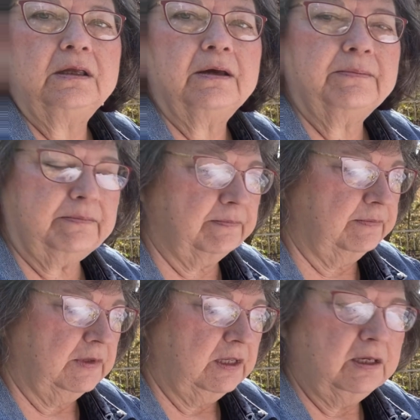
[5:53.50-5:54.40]
Yep.
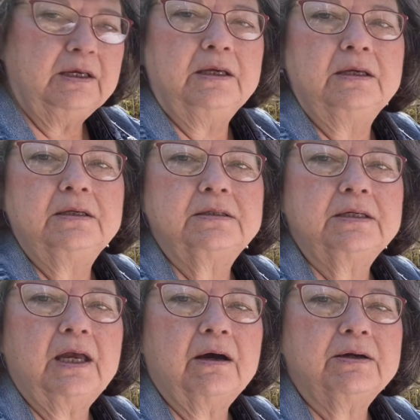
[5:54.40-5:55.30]

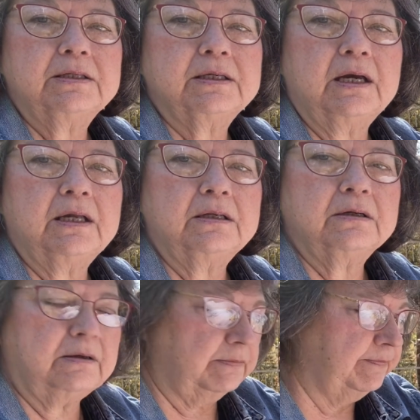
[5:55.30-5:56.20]
See how it's got,
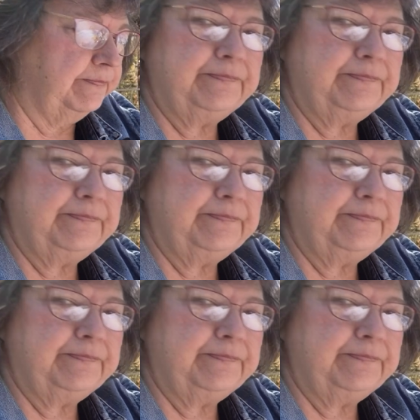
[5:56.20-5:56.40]
well,